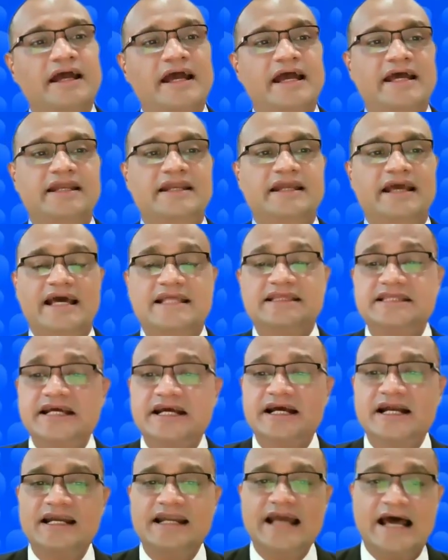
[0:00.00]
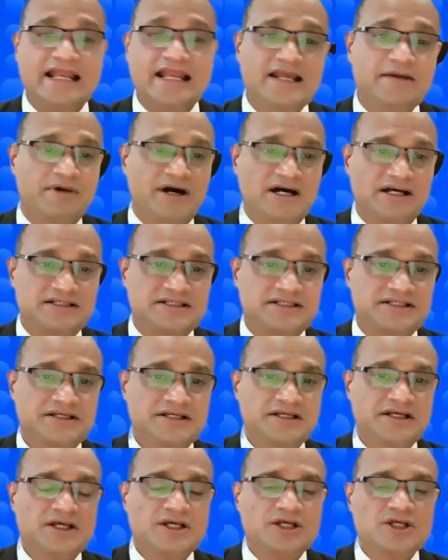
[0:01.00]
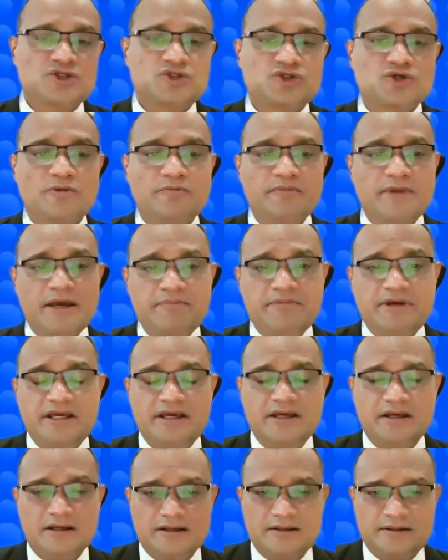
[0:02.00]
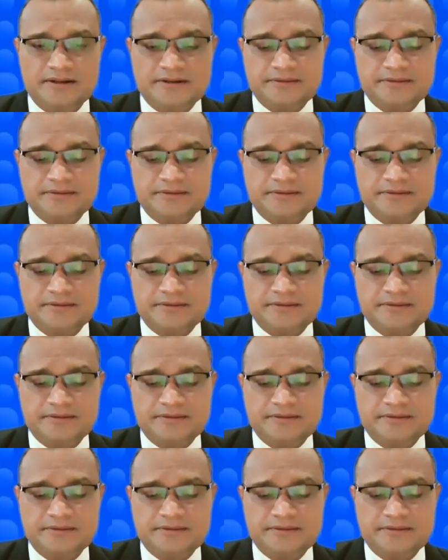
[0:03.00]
and ethical dilemmas. So maybe